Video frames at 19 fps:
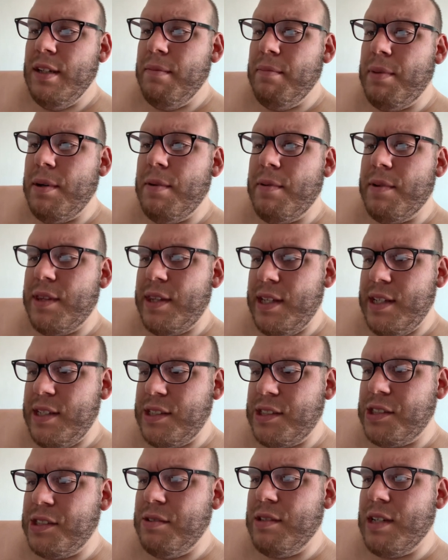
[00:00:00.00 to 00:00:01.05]
But with
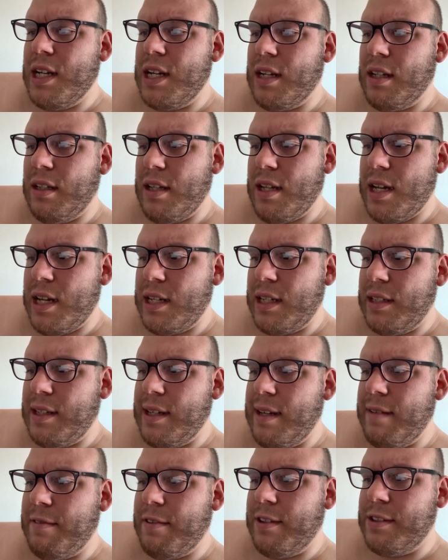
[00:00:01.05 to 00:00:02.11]
this, you got a lot of
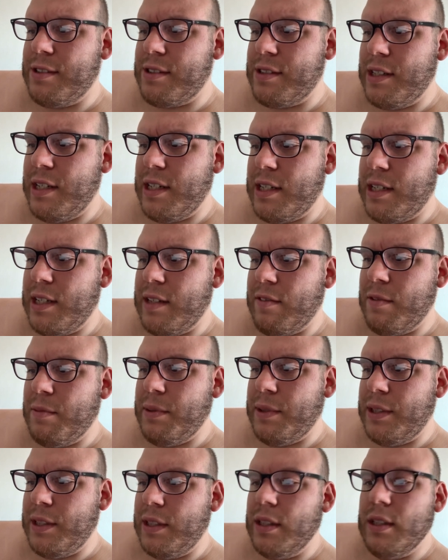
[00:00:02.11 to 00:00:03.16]
diversity out of
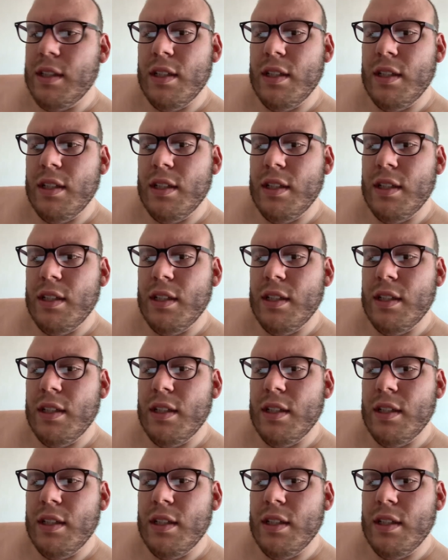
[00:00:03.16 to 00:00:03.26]
everybody.